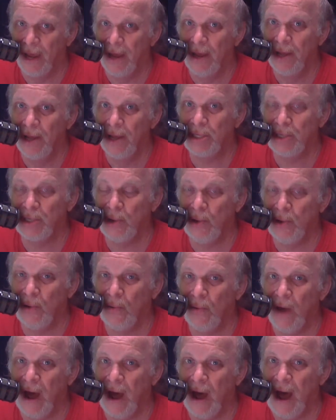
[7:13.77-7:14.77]

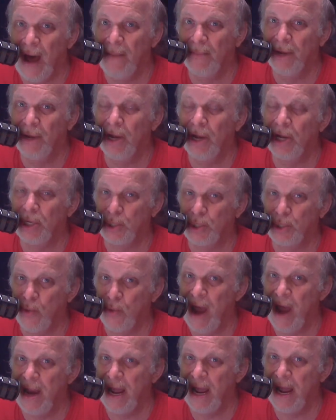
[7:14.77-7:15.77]
So I'm going to
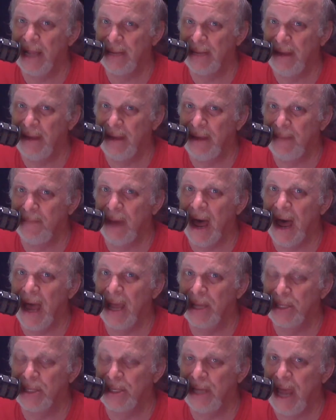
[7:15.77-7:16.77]
try not to be
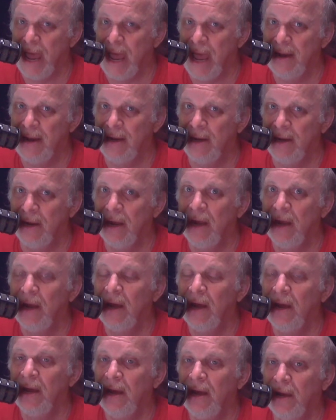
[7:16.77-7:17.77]
biased and
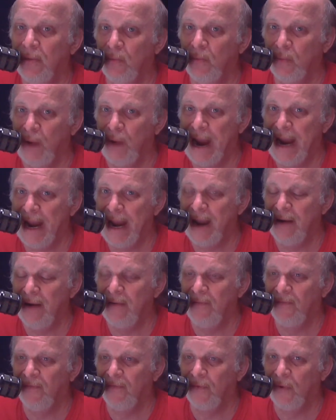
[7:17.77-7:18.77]
rate it
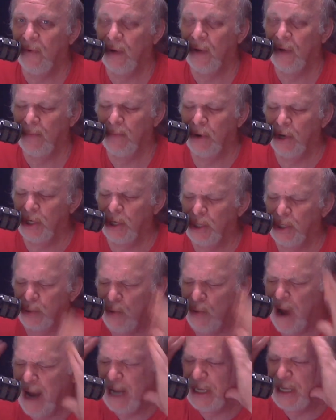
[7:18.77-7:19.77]
for, I'm going to
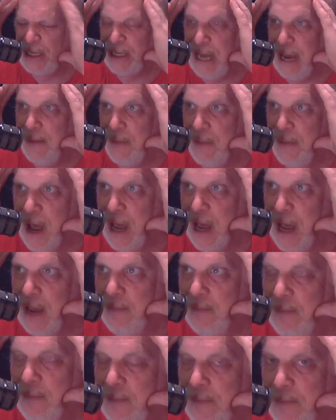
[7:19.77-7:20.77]
try to take
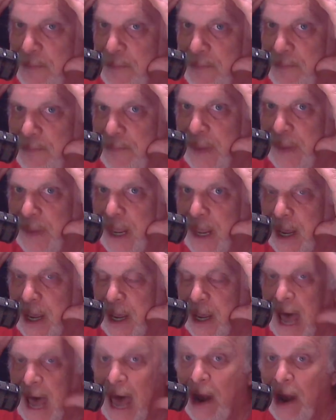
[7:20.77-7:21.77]
my,
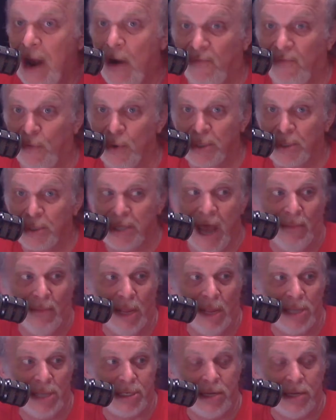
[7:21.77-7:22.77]
I don't know, first time
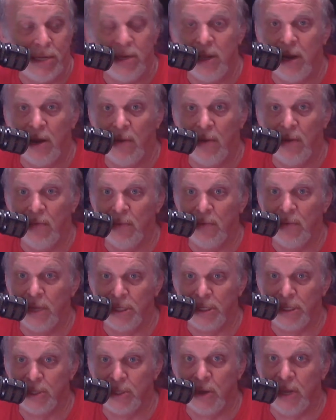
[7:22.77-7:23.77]
listen, you know,
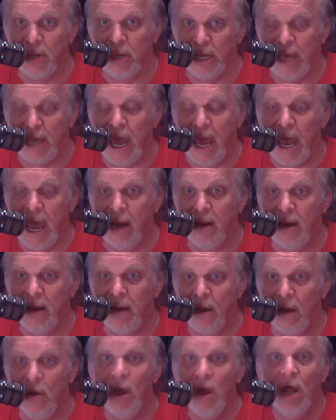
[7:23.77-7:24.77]
this is all you get.
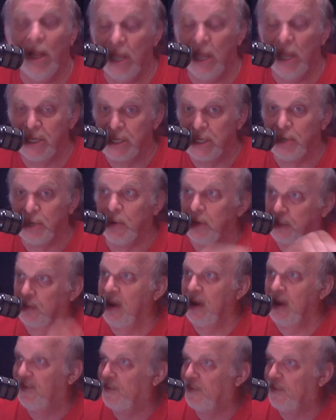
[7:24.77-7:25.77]
You know, listen to it
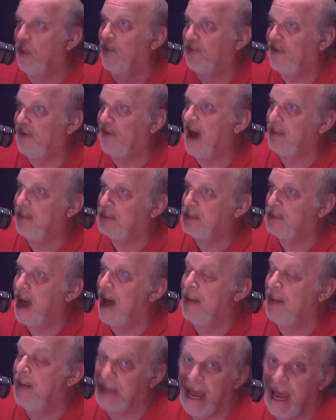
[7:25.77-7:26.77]
three, four, five
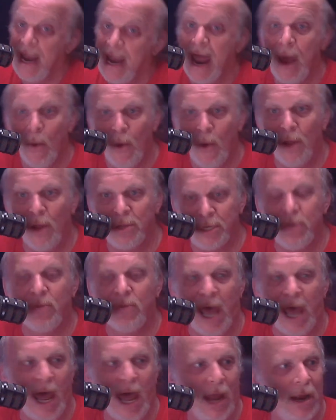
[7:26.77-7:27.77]
times, and I will do
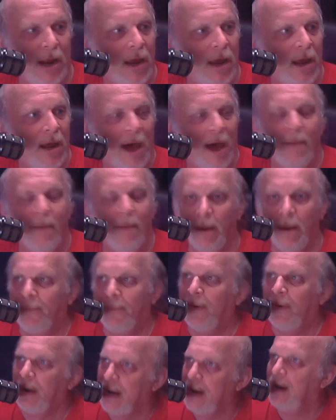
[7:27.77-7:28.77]
that. I'm going to
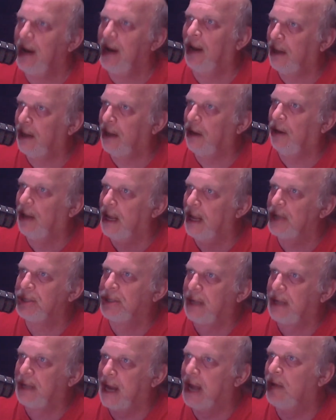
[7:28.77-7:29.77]
put it in a little
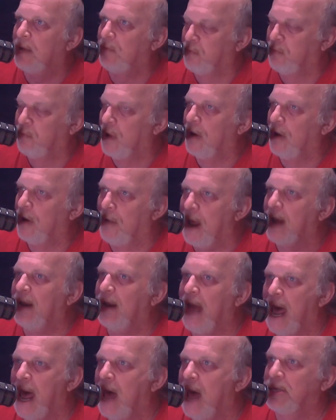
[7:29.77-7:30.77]
list that I run around
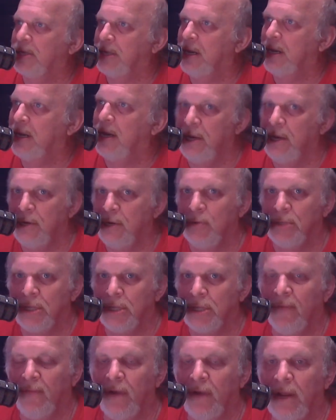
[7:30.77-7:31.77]
the house in and do
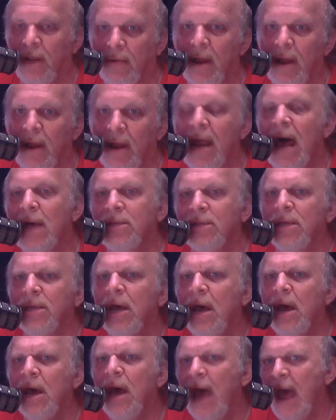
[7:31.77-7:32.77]
stuff in it around the house
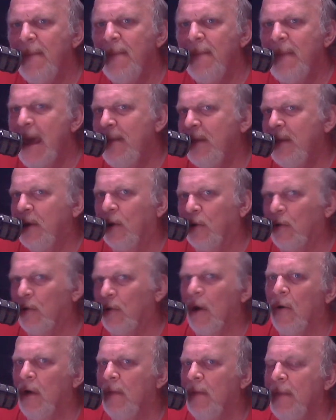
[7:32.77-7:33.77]
and maybe it'll
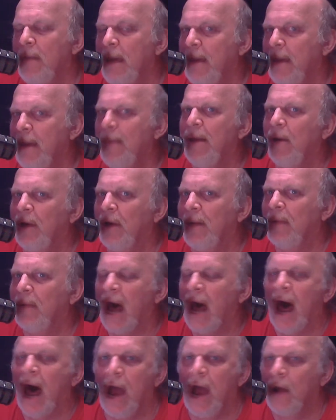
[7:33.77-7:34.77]
grow on me. Maybe I'll give it
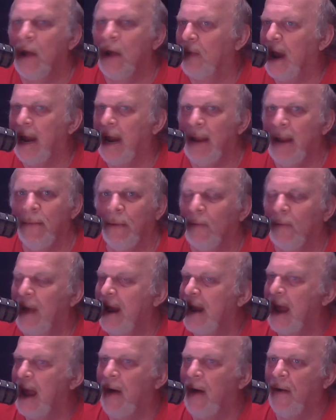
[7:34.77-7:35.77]
a higher rating, but
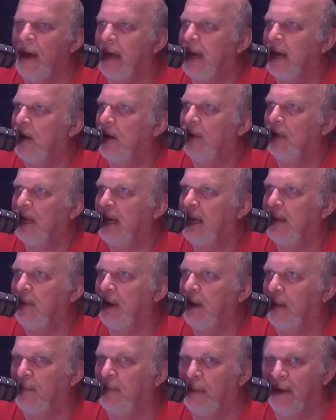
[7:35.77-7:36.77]
right now I can only give
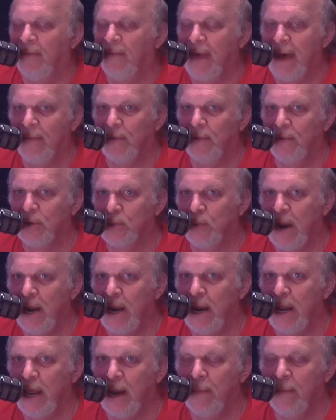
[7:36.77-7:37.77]
it above average
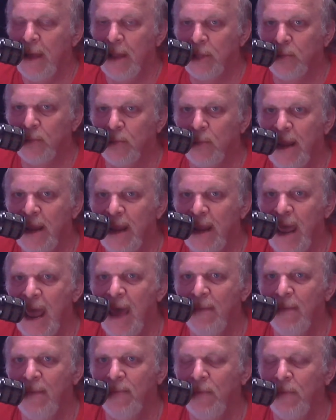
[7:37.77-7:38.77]
rating at about three and a
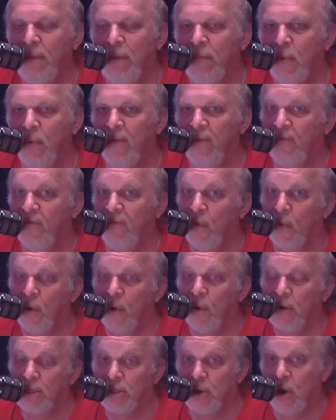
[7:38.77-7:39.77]
half,
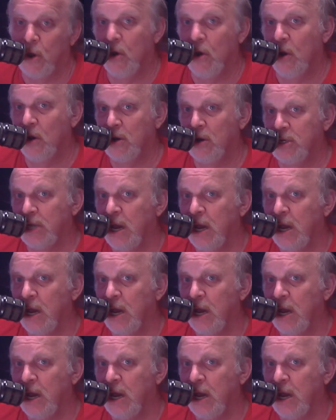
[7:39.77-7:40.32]
3.4 stars